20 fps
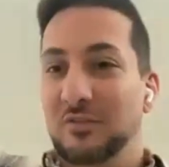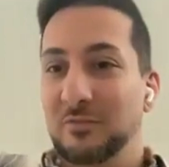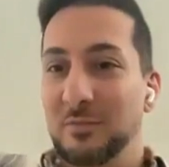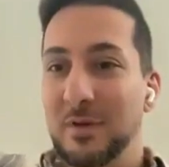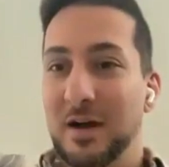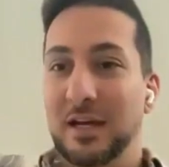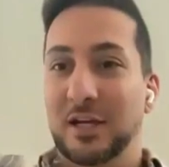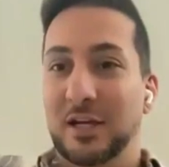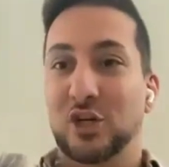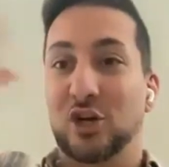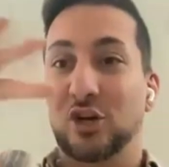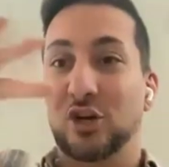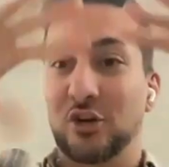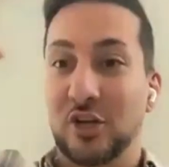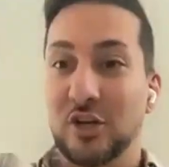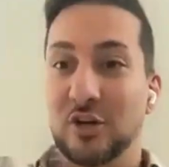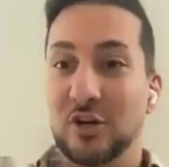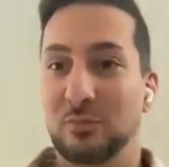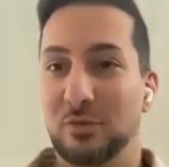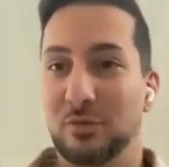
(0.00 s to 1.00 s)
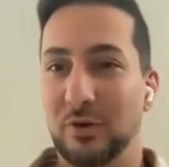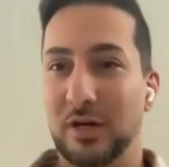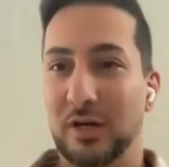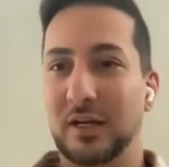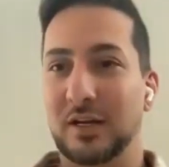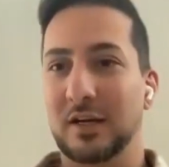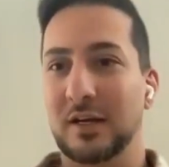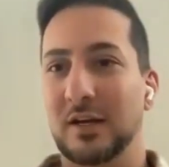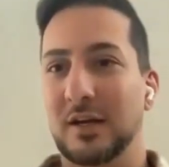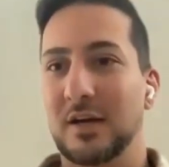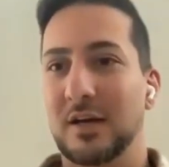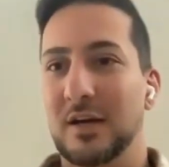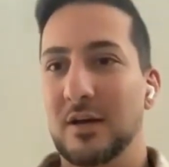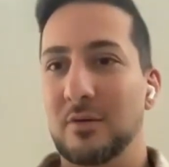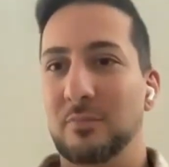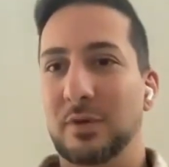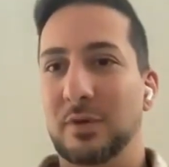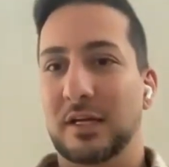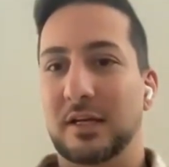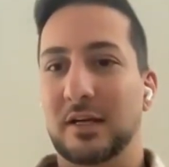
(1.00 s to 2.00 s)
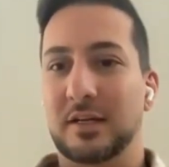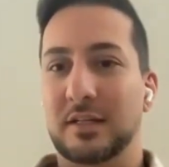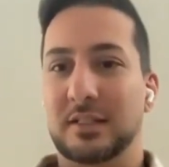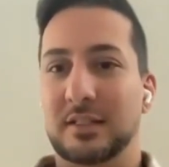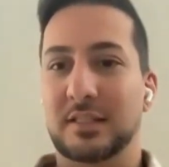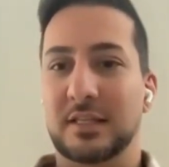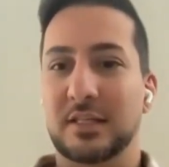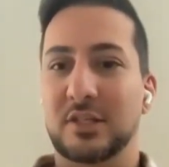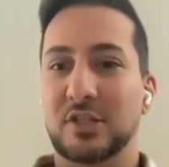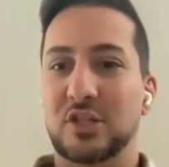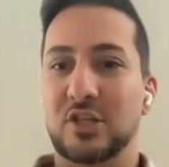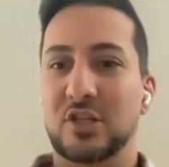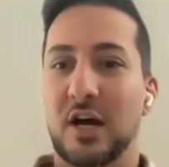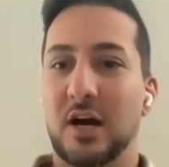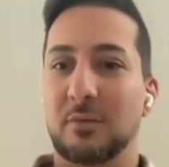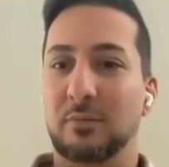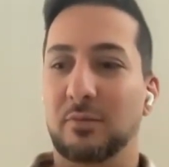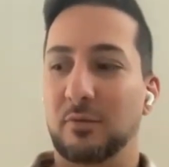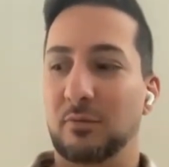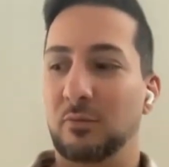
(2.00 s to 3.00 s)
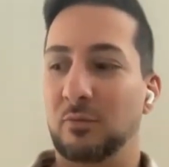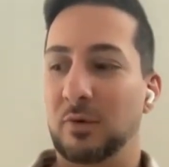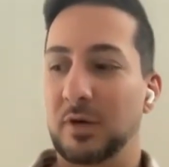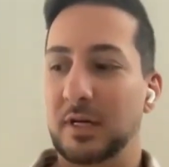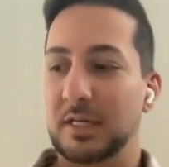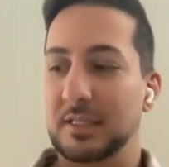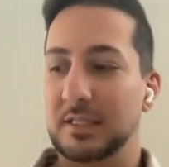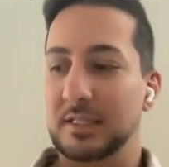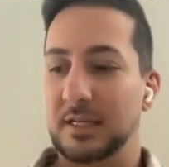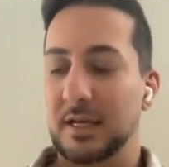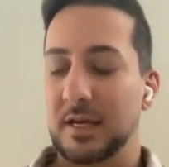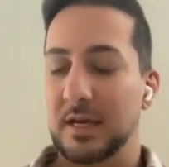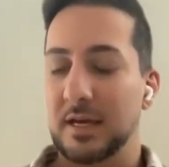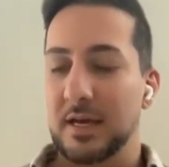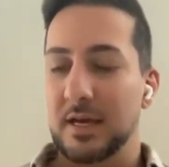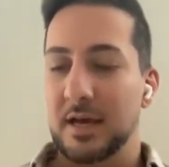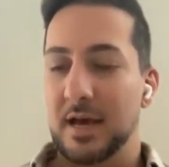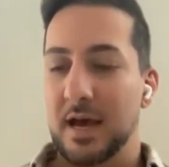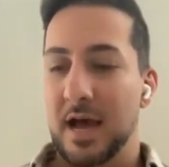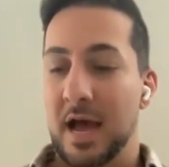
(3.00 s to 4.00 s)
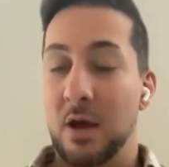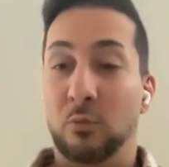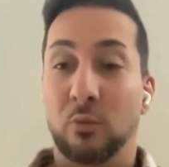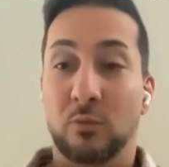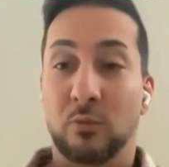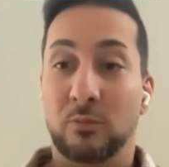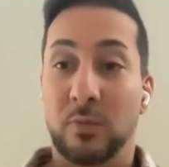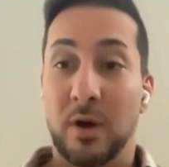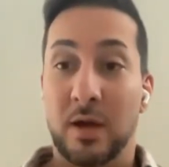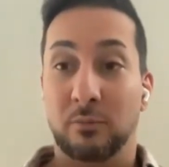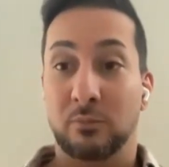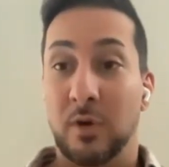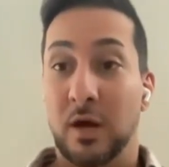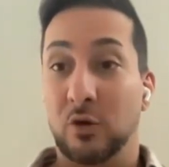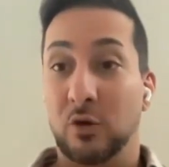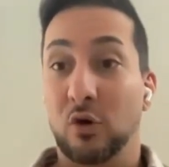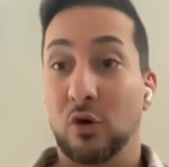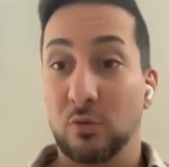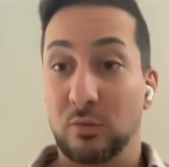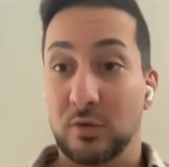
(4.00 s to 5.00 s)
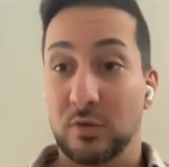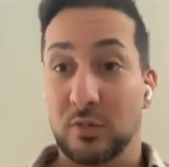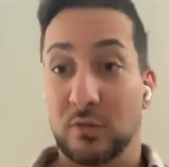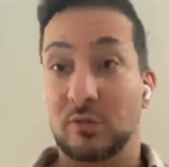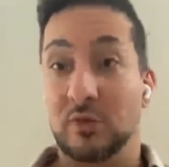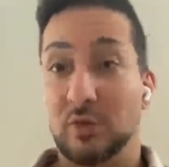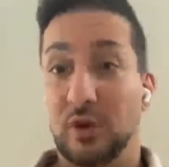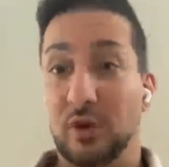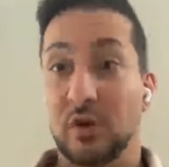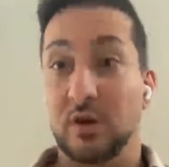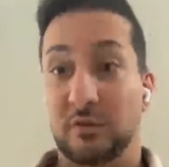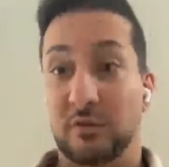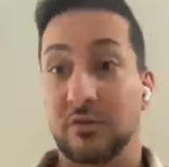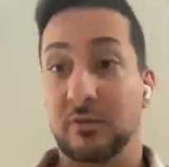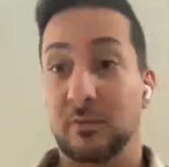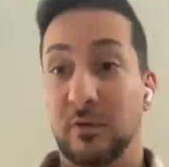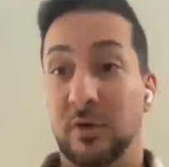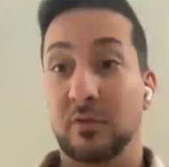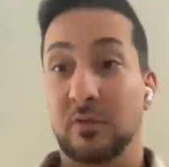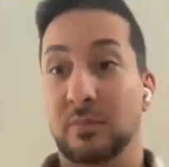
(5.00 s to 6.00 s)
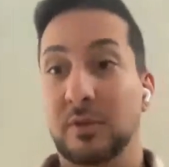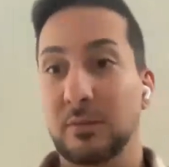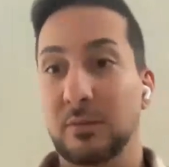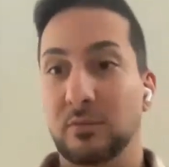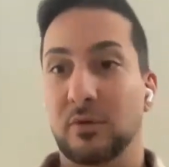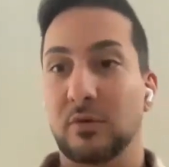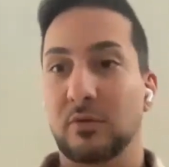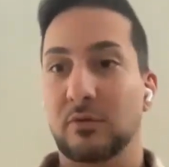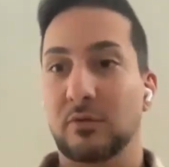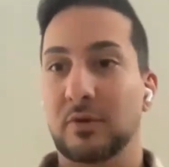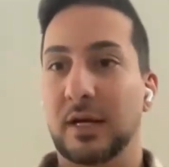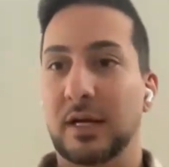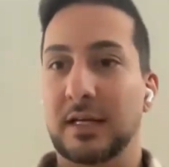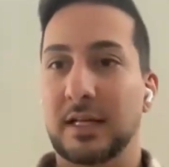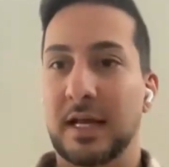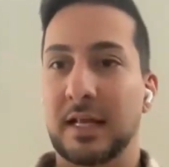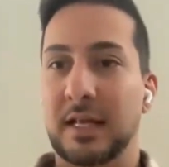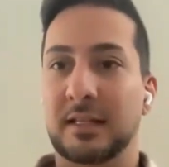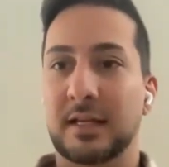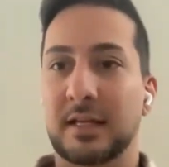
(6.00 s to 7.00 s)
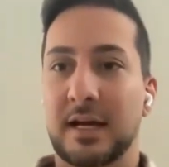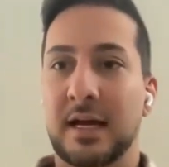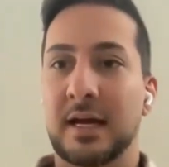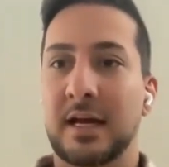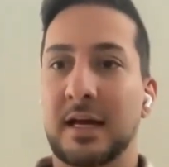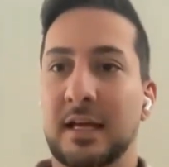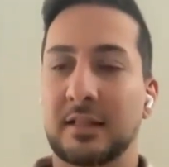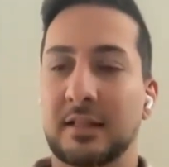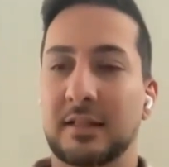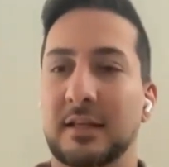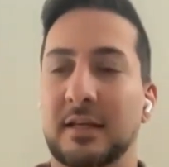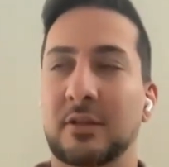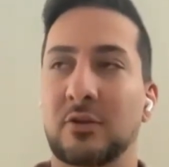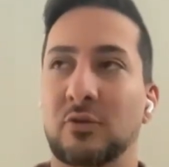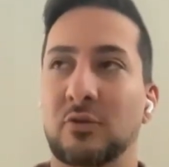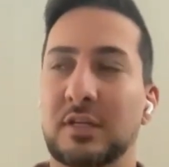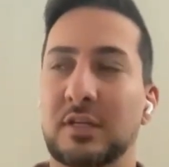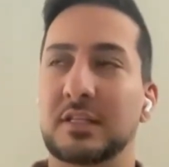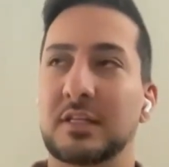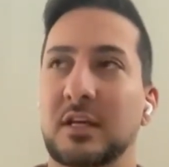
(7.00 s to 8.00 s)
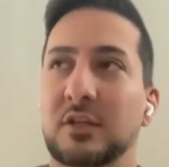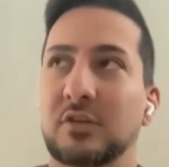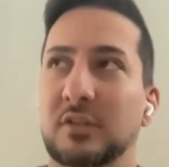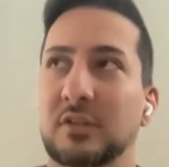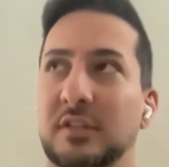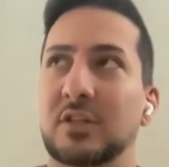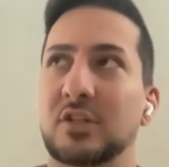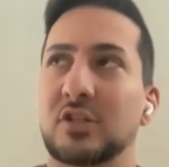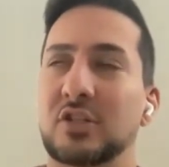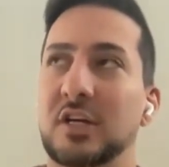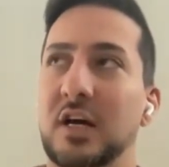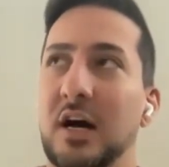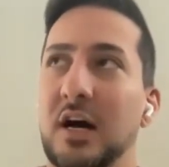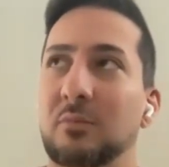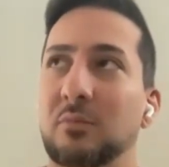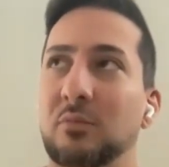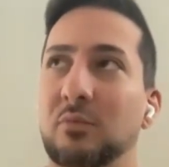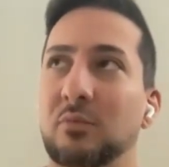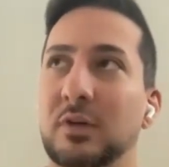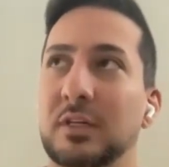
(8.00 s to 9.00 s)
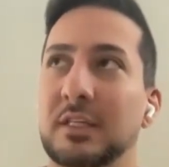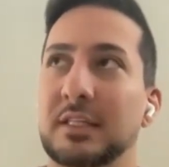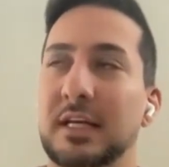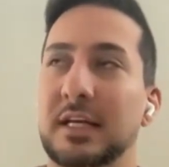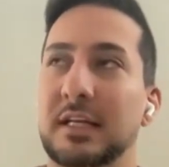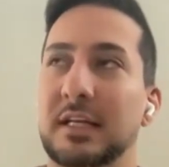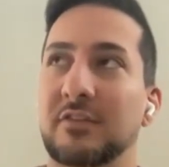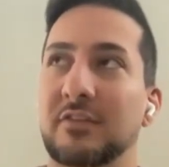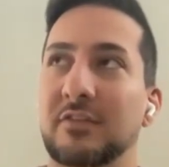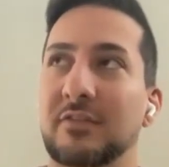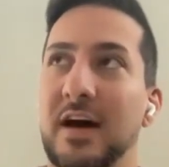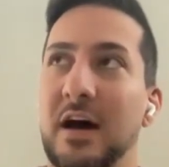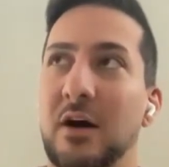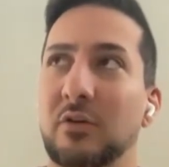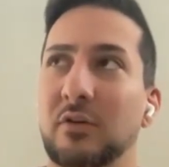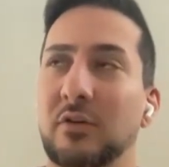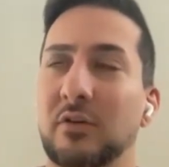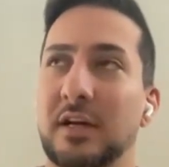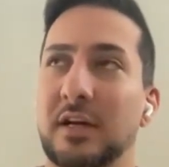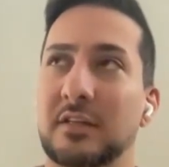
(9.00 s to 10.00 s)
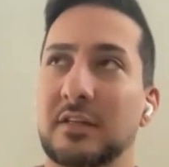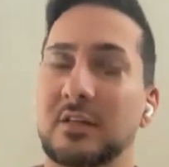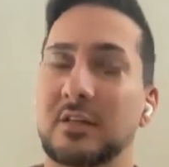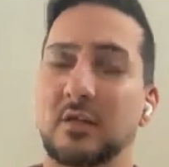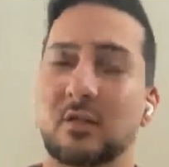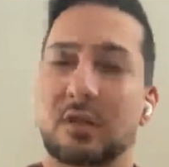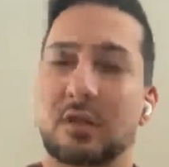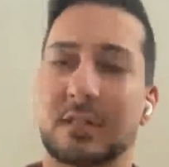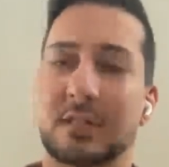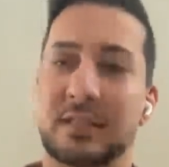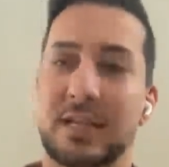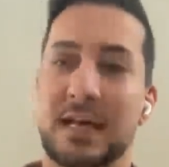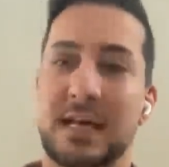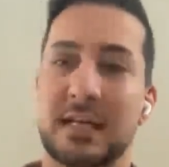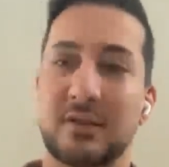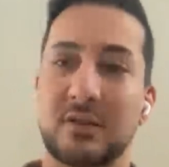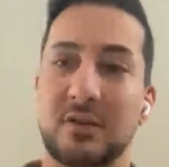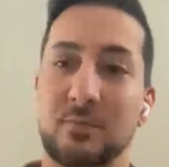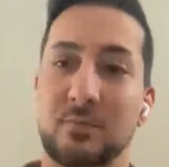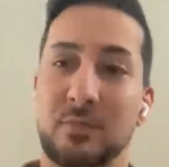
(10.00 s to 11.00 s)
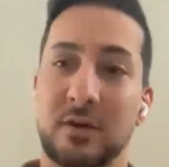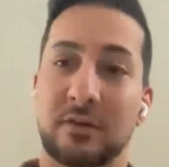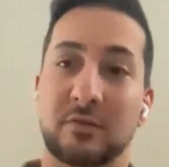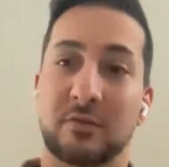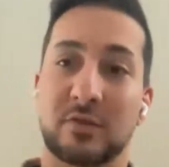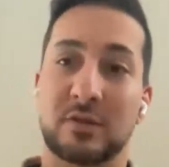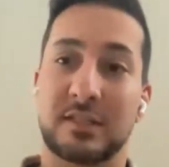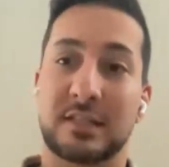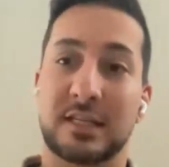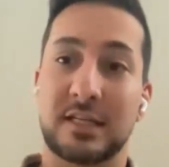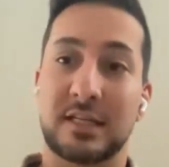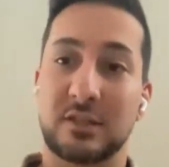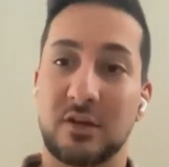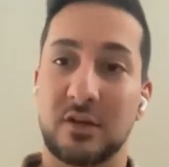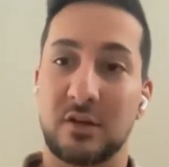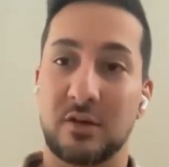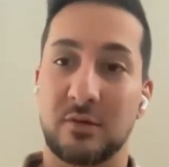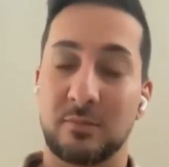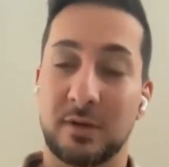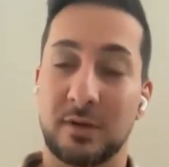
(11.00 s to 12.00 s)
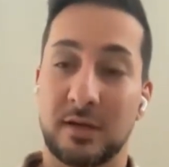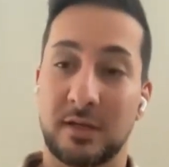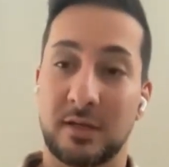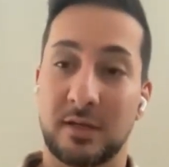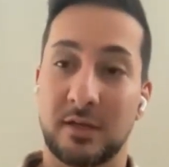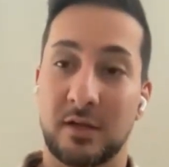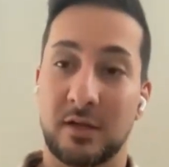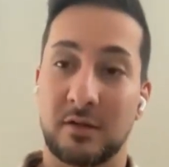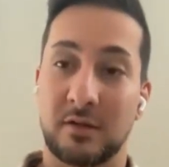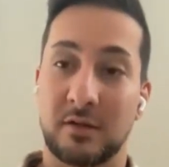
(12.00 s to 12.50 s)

of my career book, because this job was, my goal was to learn from other people, right? And the reason I took this job was that the founder has sold his last company for $600 million